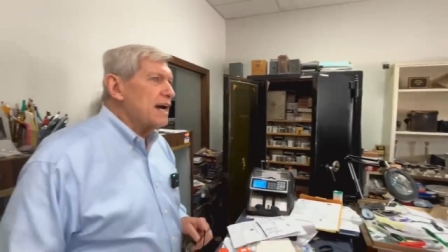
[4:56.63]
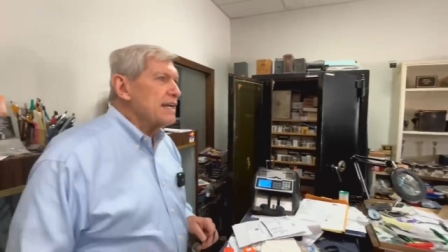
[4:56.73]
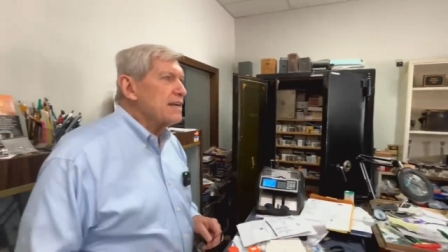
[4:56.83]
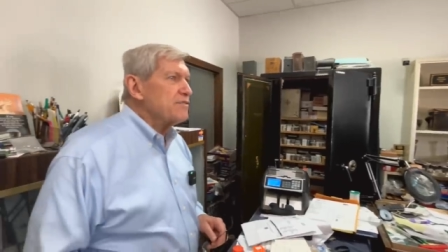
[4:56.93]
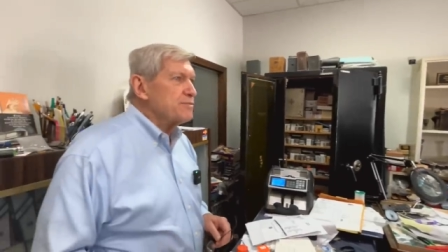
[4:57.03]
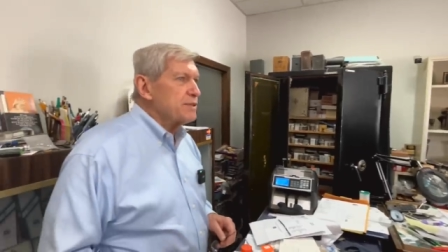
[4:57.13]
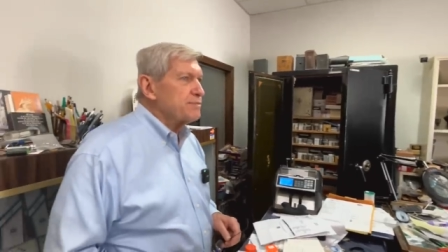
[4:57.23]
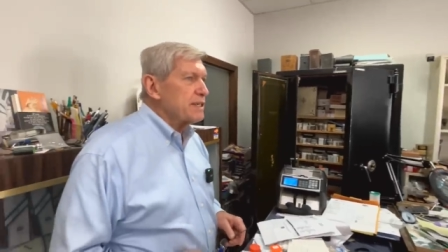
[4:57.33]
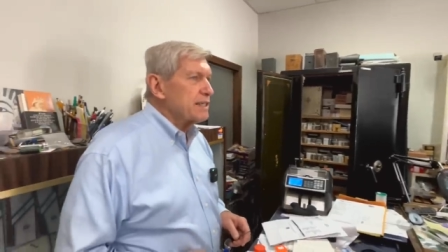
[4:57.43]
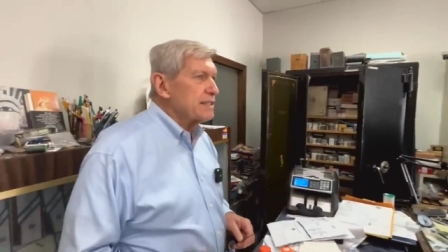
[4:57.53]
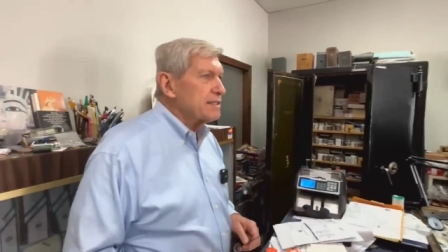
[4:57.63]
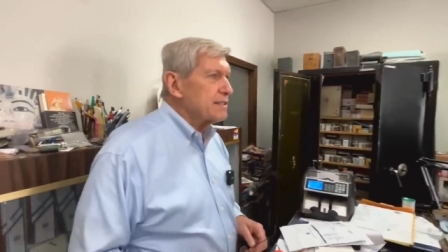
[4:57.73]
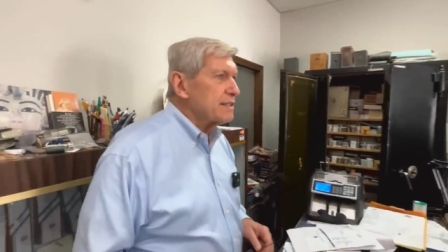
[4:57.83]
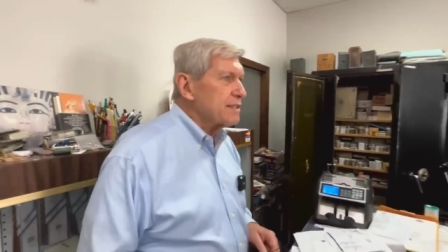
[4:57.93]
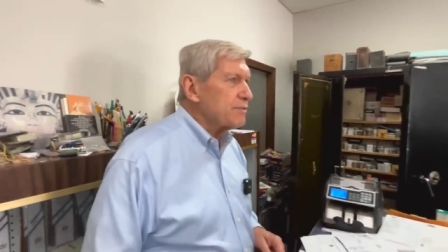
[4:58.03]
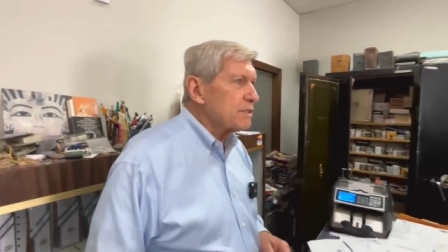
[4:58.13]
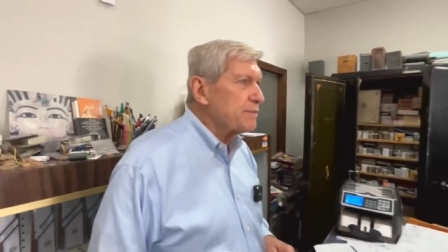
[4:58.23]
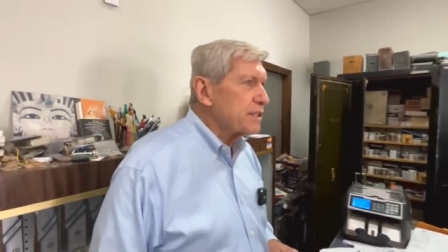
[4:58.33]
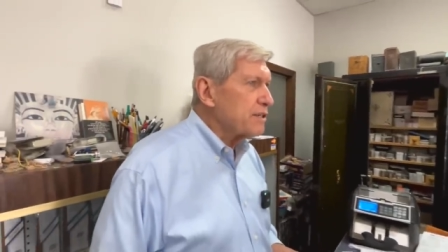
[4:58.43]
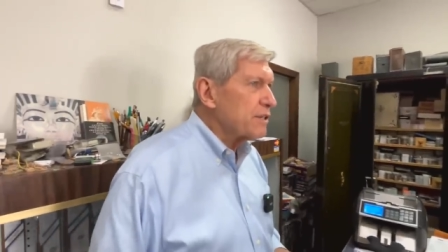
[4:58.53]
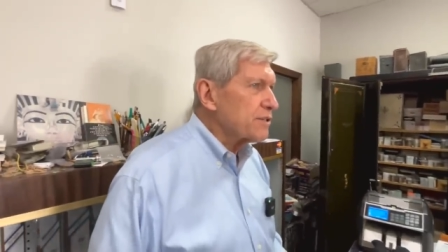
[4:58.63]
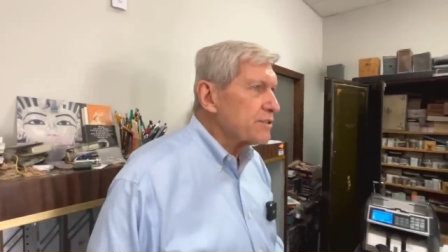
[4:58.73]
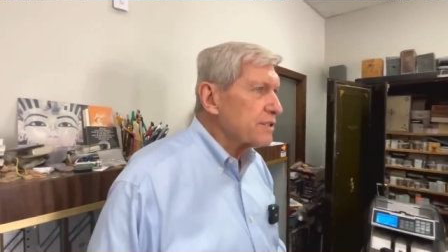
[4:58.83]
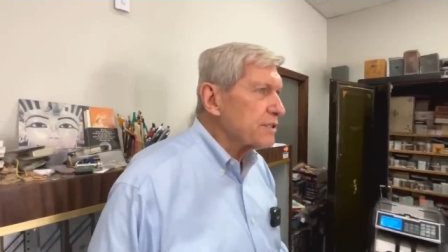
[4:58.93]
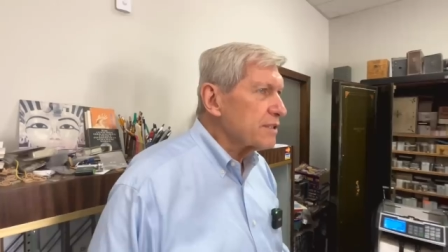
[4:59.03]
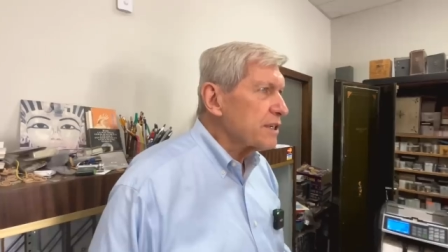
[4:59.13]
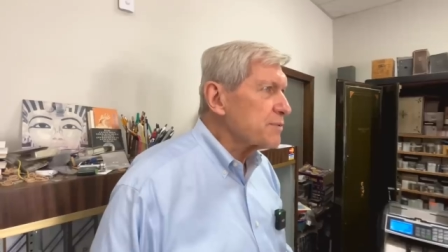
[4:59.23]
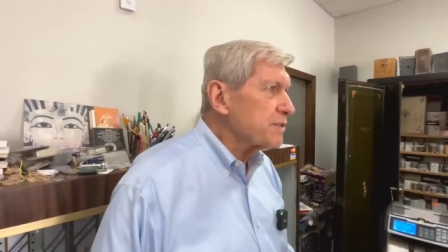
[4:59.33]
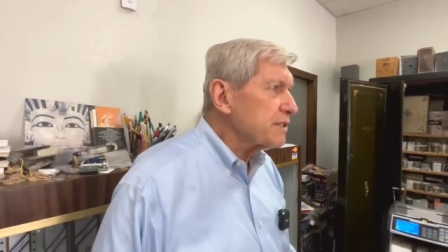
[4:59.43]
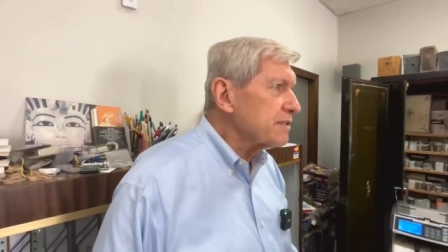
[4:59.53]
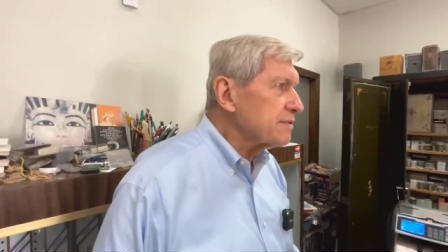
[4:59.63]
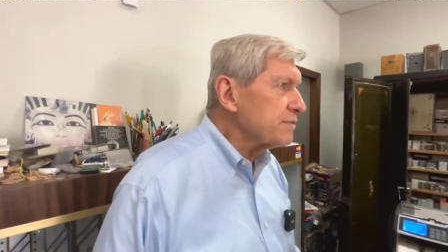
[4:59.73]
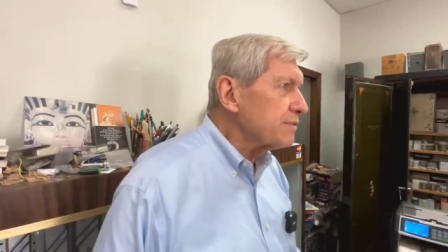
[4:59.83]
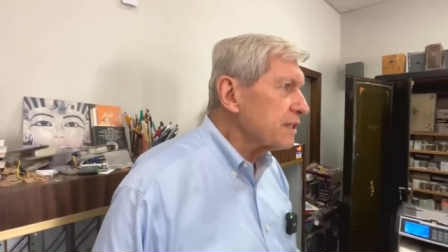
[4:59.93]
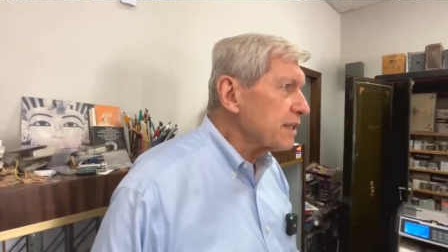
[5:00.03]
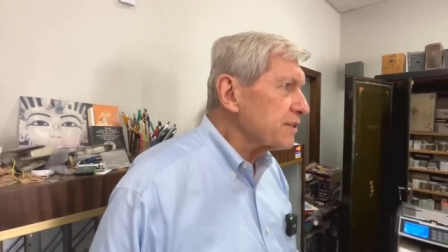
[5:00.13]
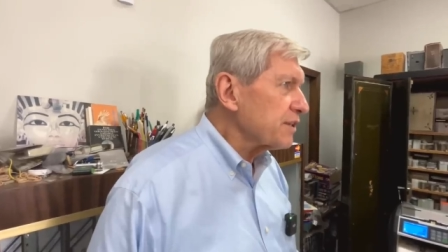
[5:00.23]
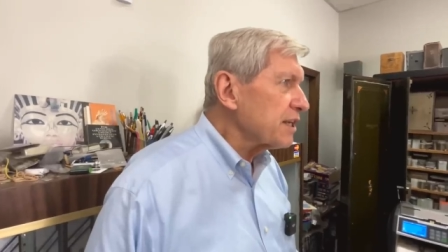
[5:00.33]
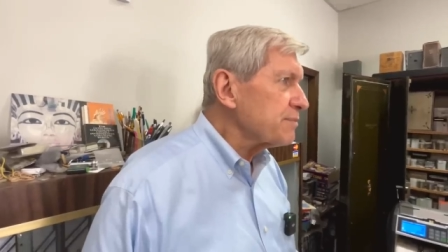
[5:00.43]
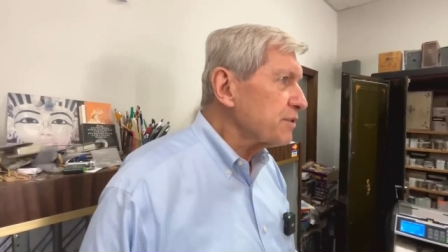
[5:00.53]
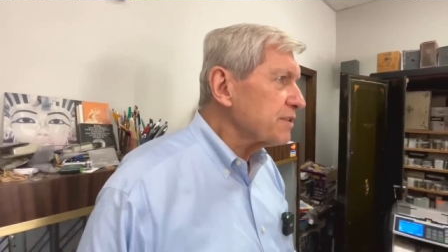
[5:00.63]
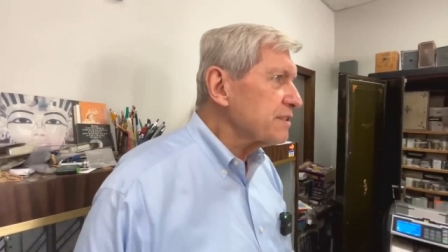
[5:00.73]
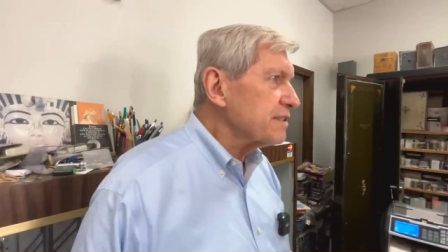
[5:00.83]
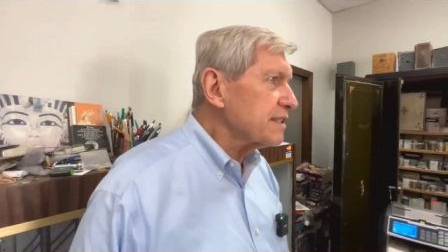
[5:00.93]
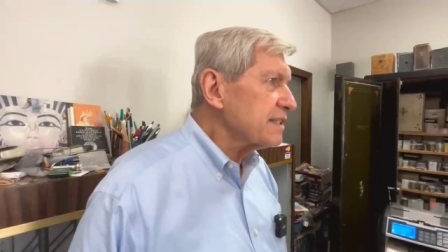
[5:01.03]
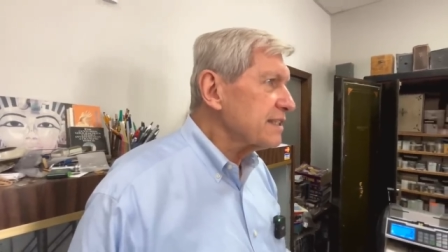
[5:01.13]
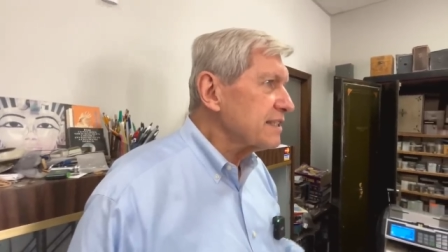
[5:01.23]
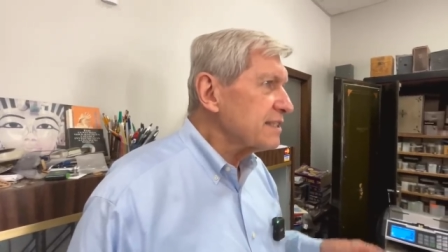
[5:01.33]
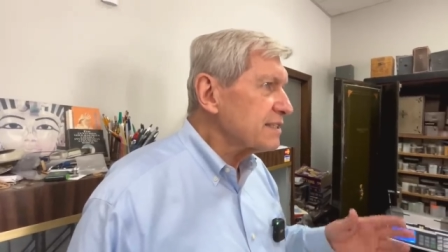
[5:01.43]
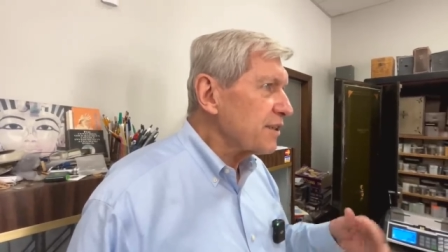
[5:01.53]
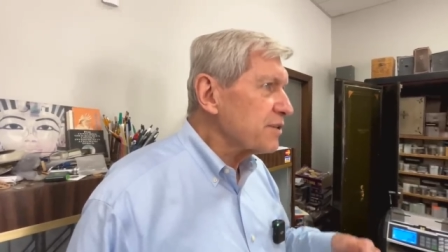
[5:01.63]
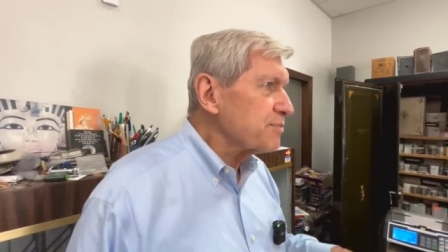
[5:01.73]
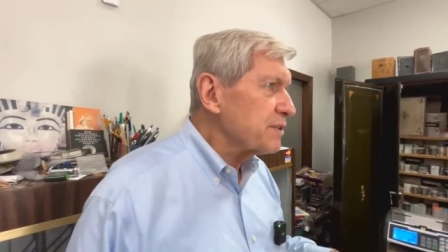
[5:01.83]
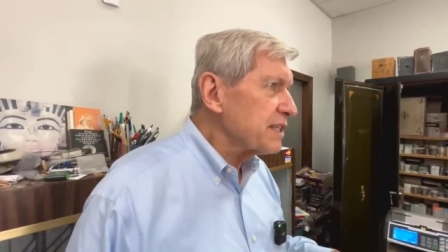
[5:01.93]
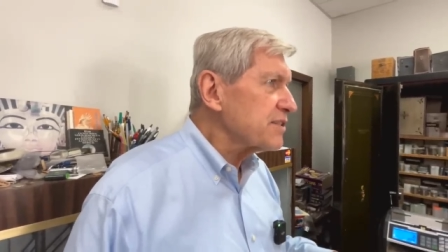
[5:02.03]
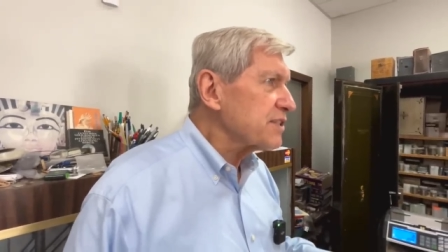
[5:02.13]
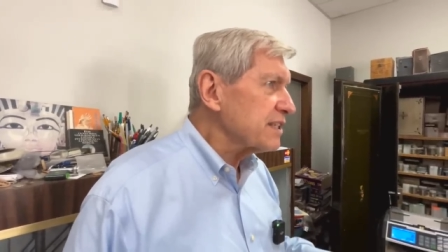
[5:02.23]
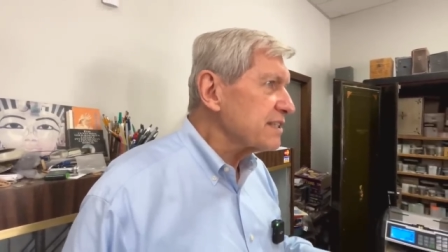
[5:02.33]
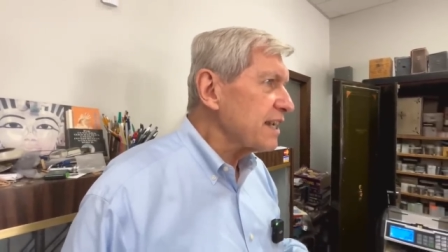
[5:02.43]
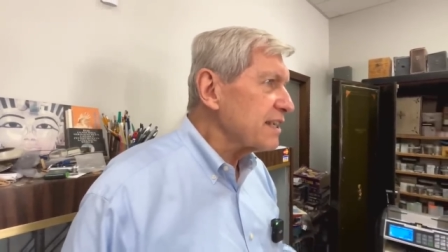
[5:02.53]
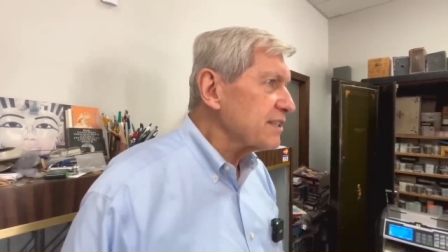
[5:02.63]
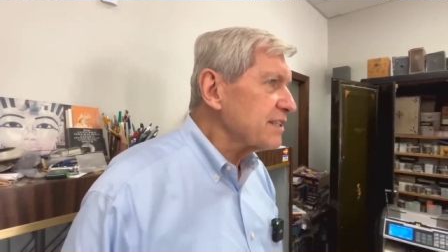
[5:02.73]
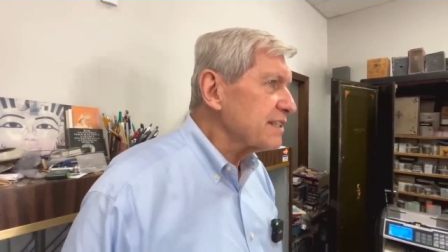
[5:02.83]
I haven't, but my uh, one of my daughters and her husband went on their honeymoon in, in the southern peninsula of Thailand.